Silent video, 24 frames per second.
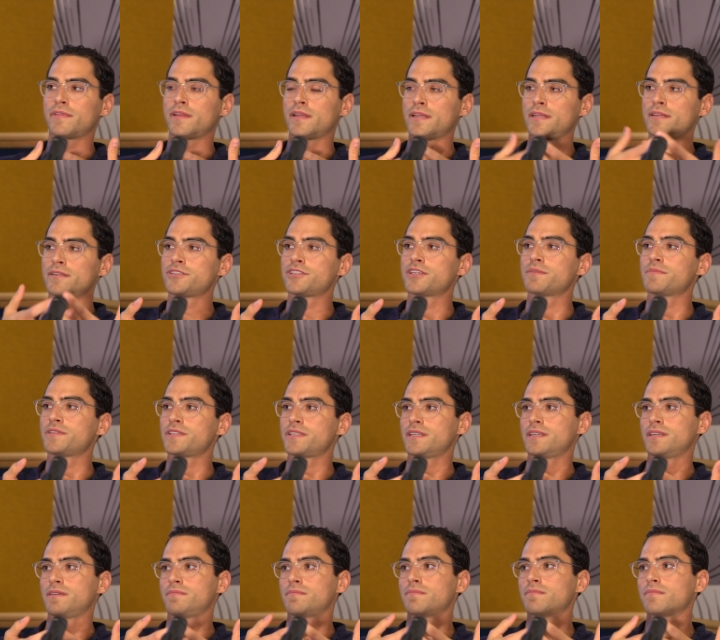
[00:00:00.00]
the leadership
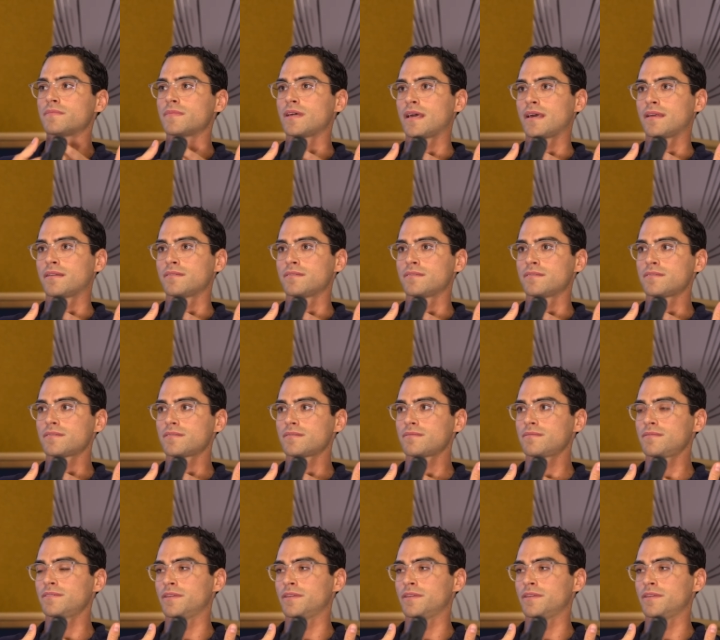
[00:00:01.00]
team and,